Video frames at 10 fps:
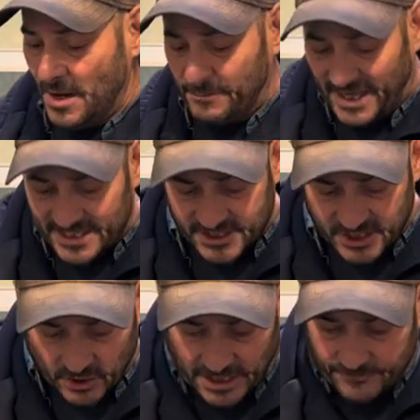But it
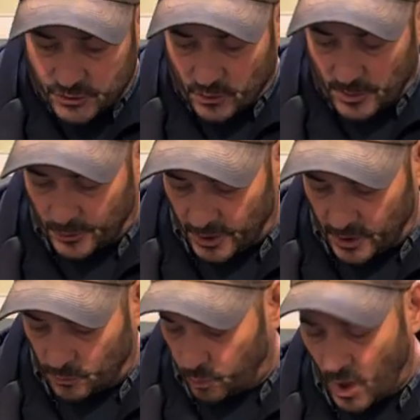still gives you a pretty
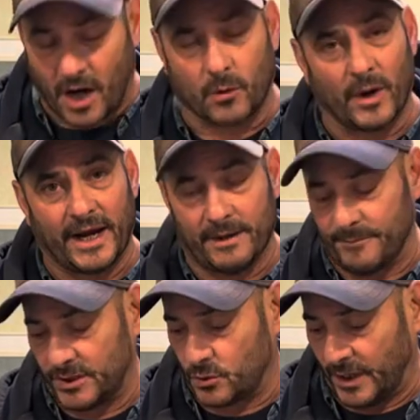good walkway in
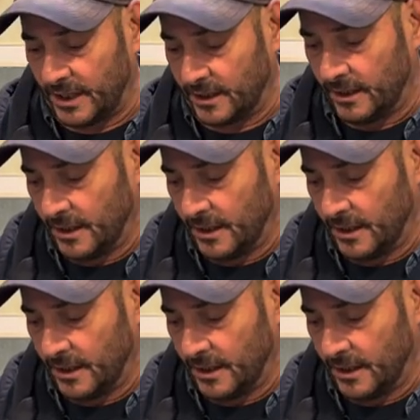between it.